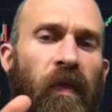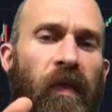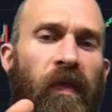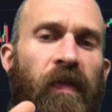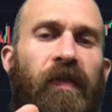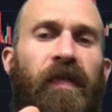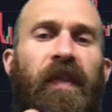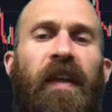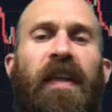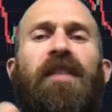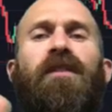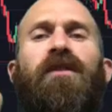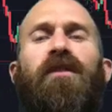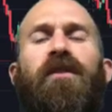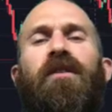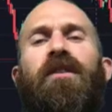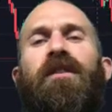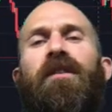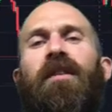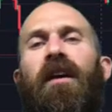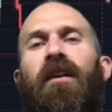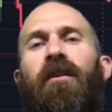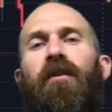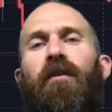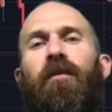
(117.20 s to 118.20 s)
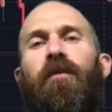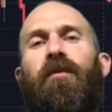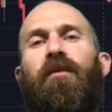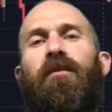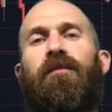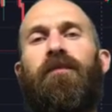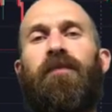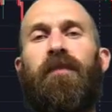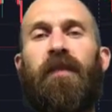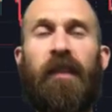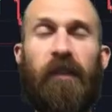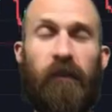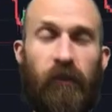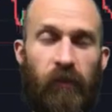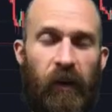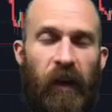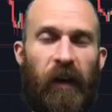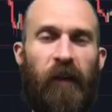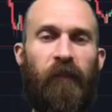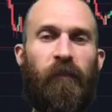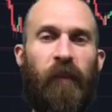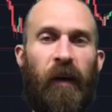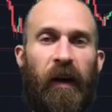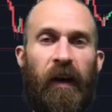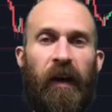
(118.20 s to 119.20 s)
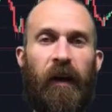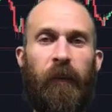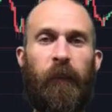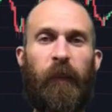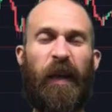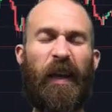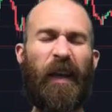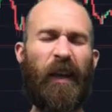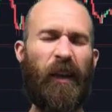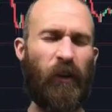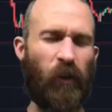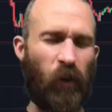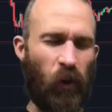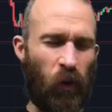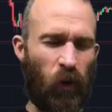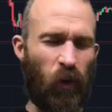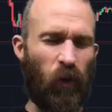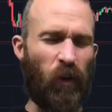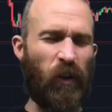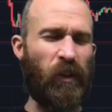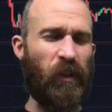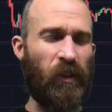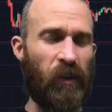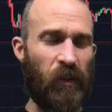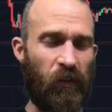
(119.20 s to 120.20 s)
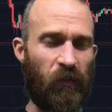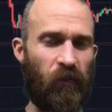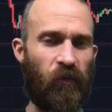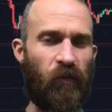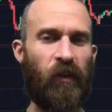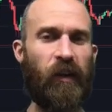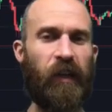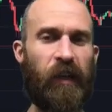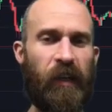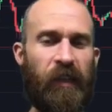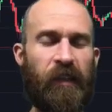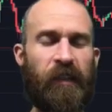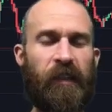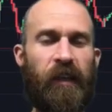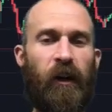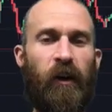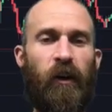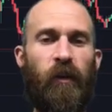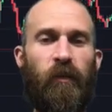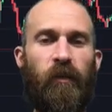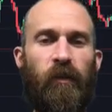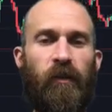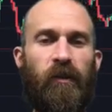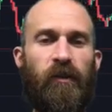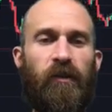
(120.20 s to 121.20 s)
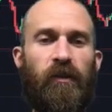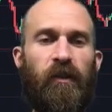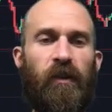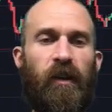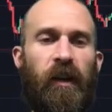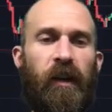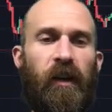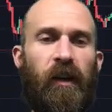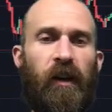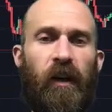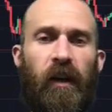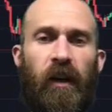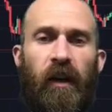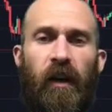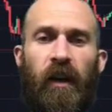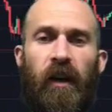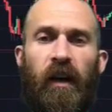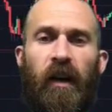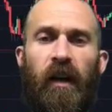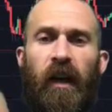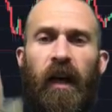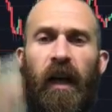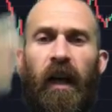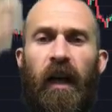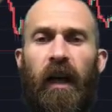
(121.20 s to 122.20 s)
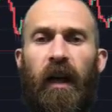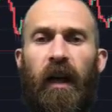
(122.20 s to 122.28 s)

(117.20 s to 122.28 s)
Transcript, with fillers: this looks terrible. This graph behind me looks freaking terrible because you're like, uh,